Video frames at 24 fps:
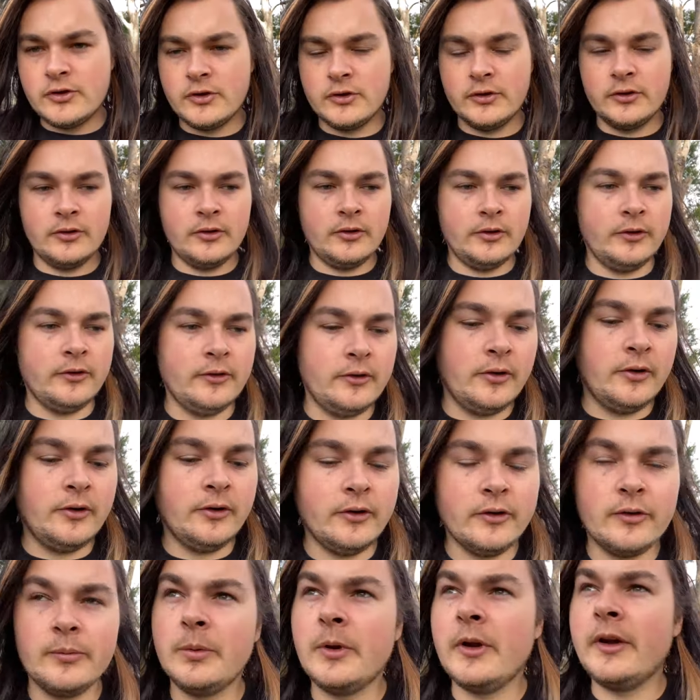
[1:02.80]
on, on
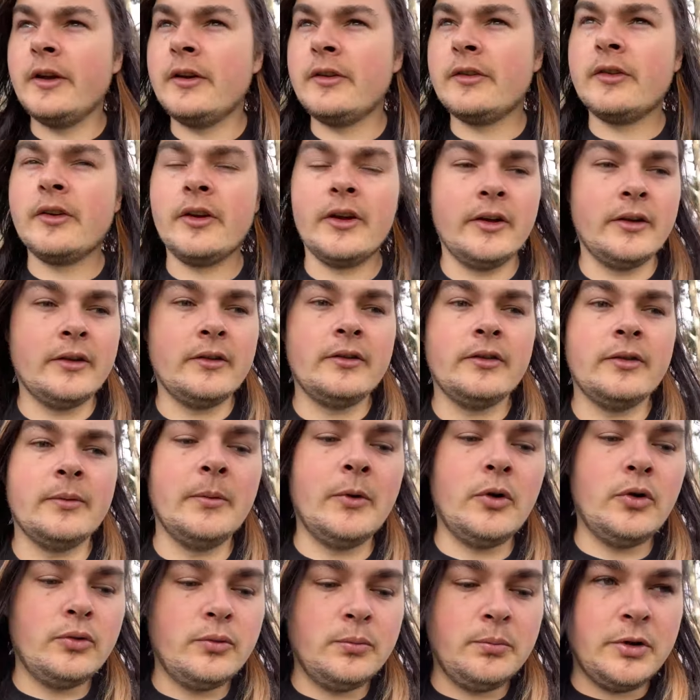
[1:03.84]
this place, like some
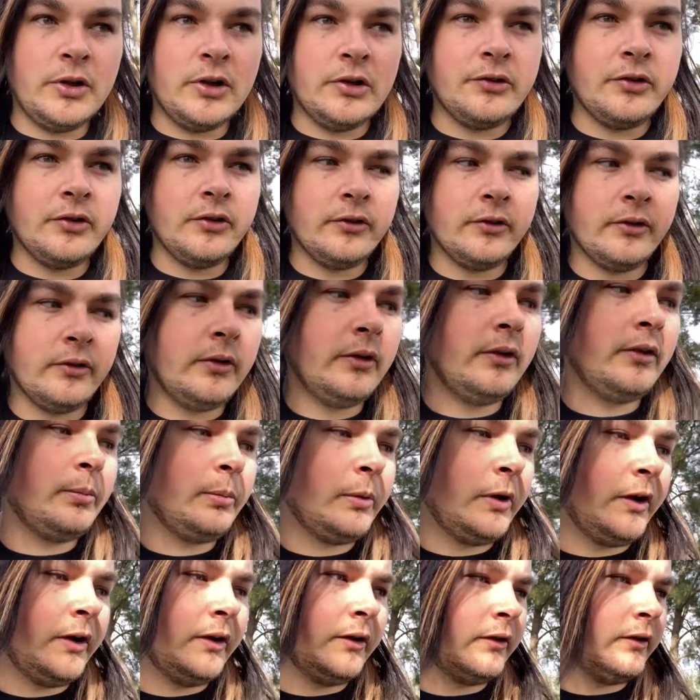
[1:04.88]
old pictures of this
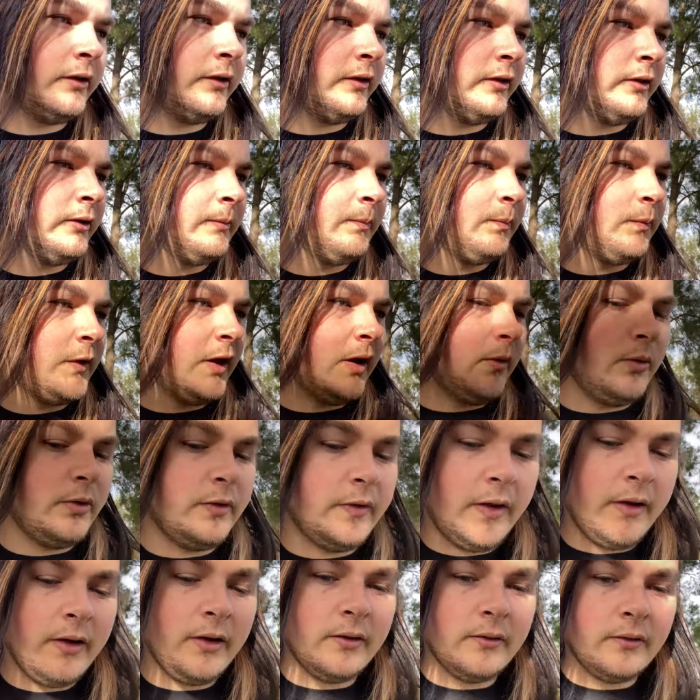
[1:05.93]
place that were
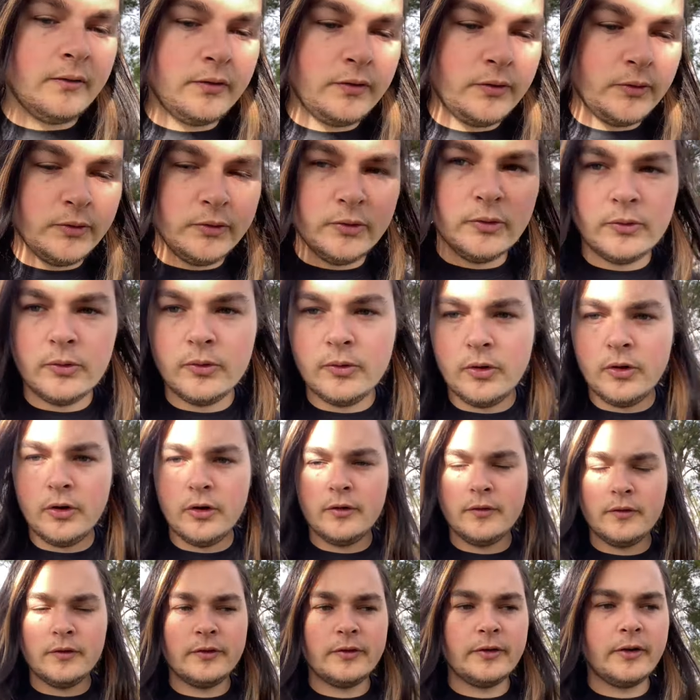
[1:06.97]
taken through Google
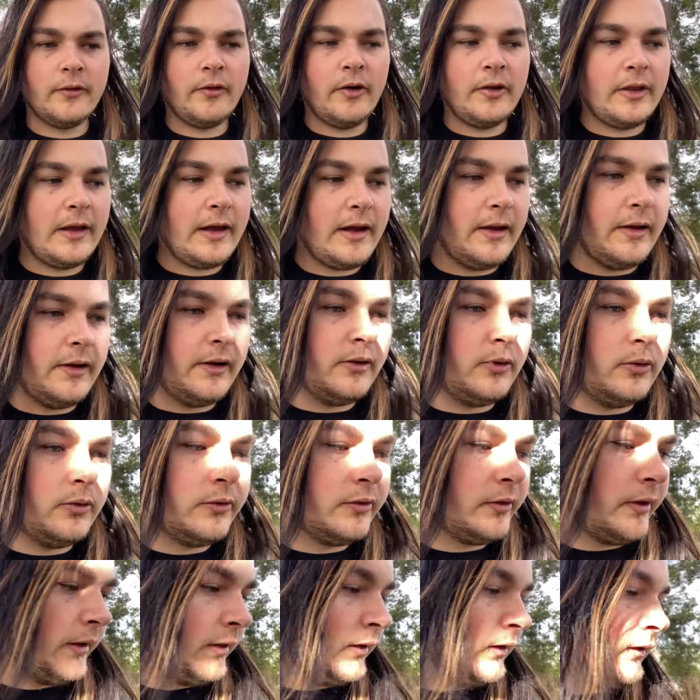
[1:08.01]
Earth and stuff like that, and it looks
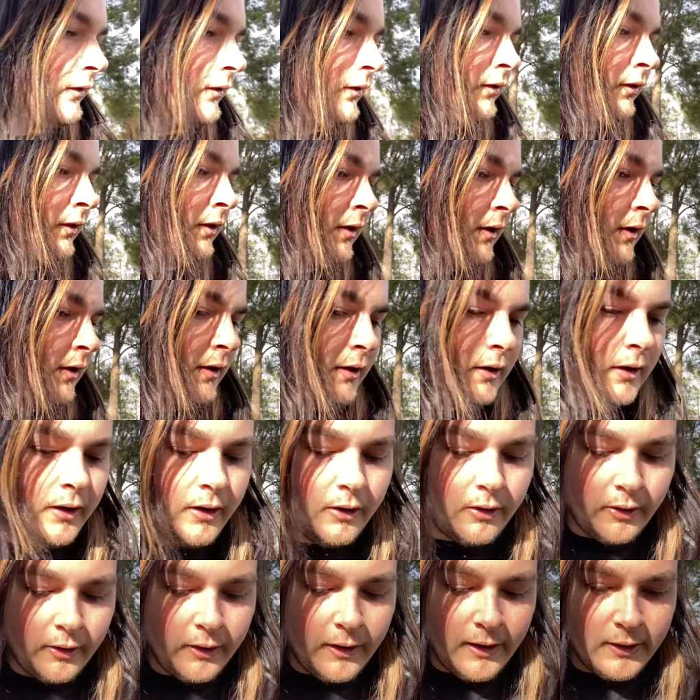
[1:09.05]
like this
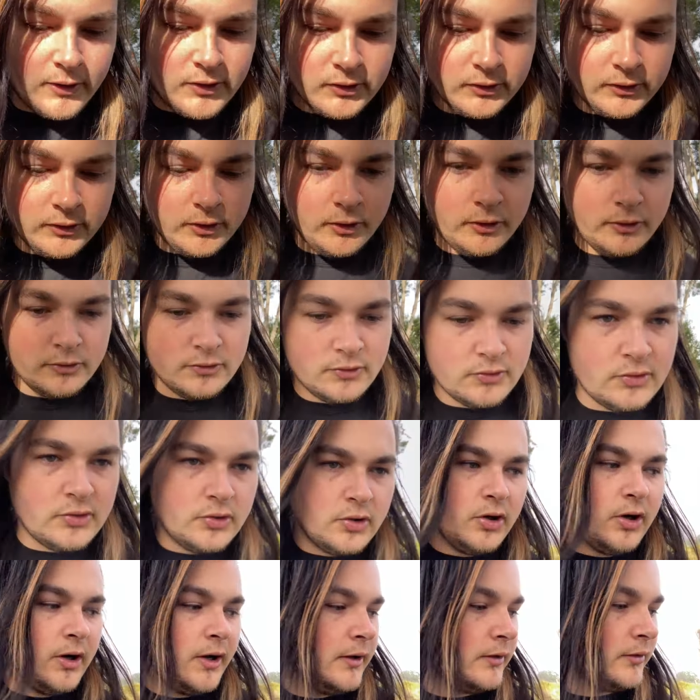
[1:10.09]
area actually goes
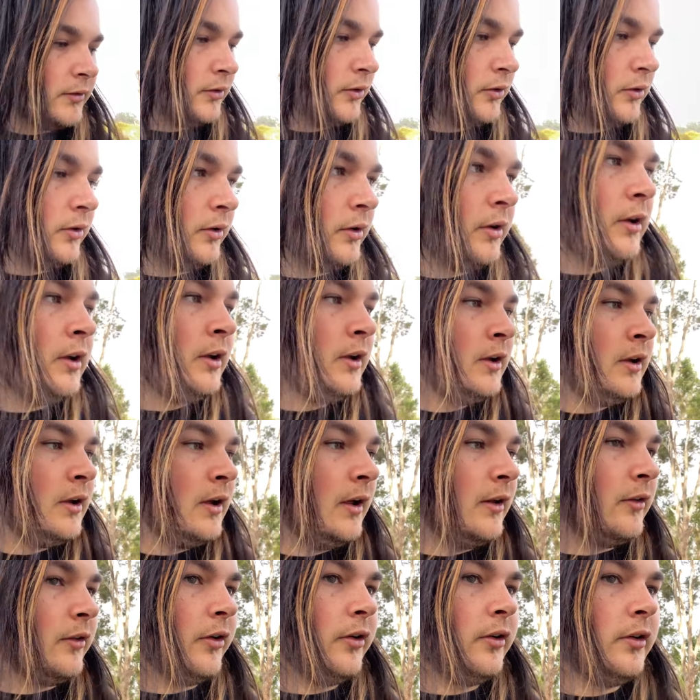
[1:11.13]
dry, so
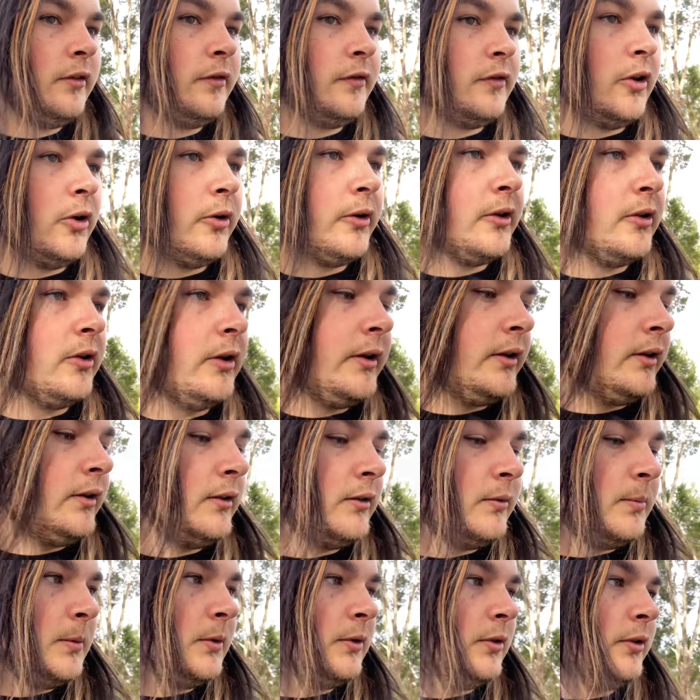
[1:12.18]
it's only flowing like this
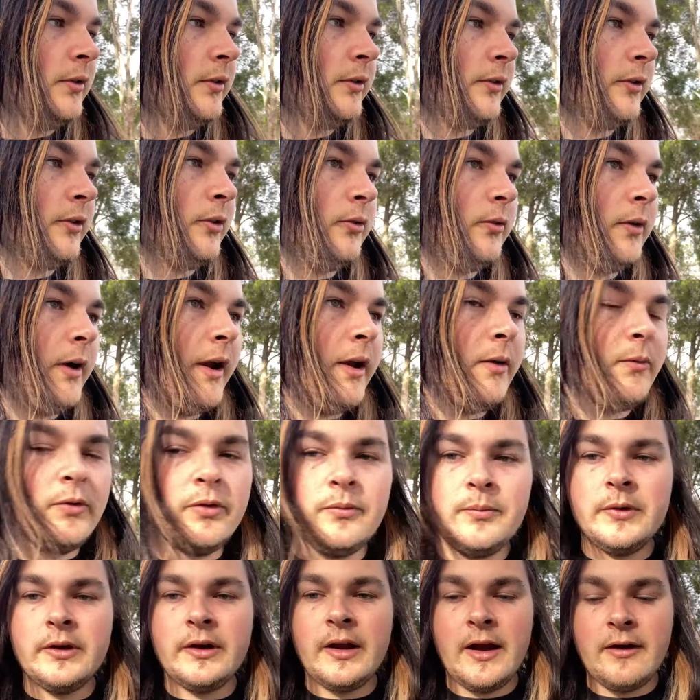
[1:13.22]
because of the rain
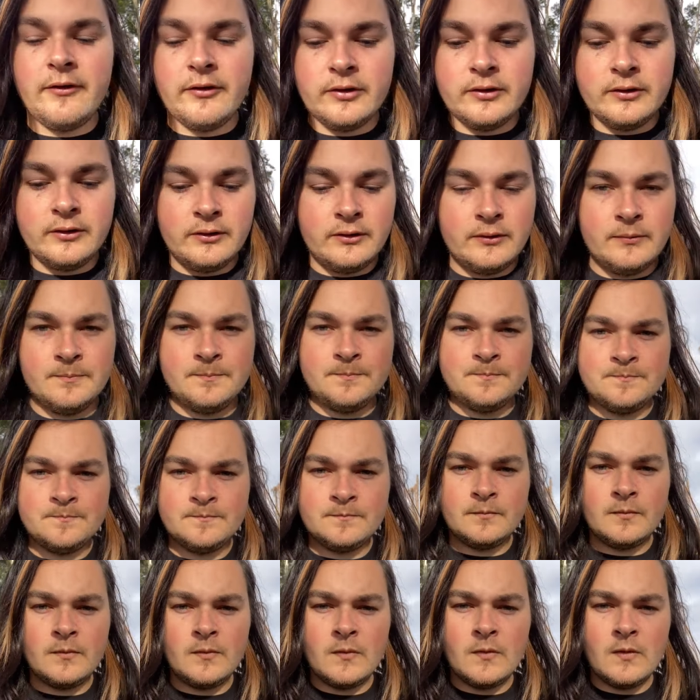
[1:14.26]
we've been having.
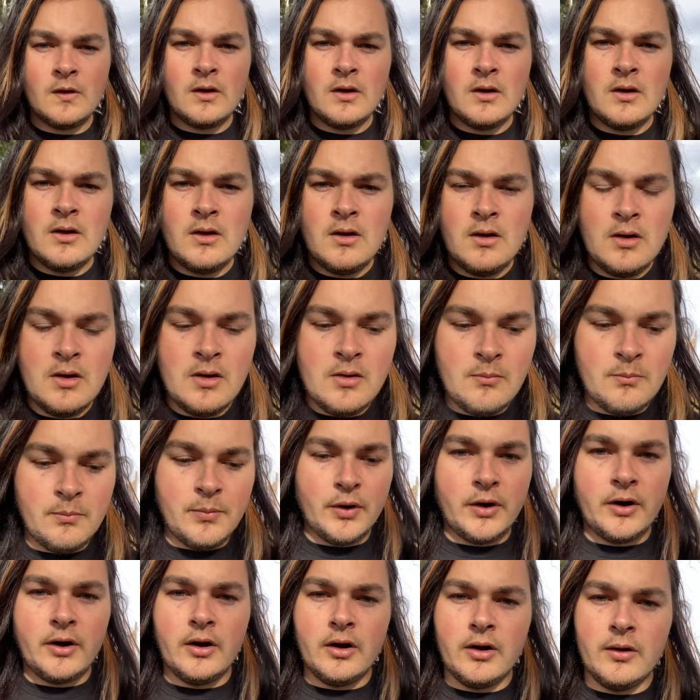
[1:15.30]

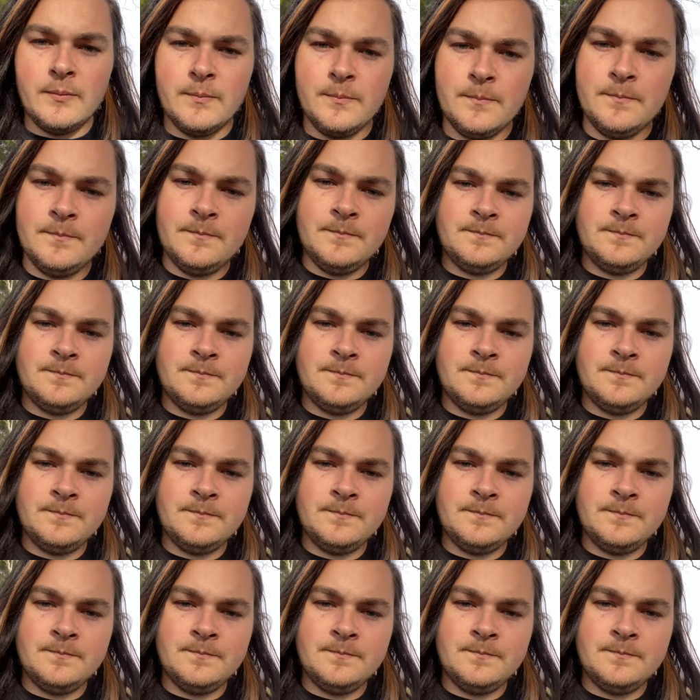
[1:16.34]
But um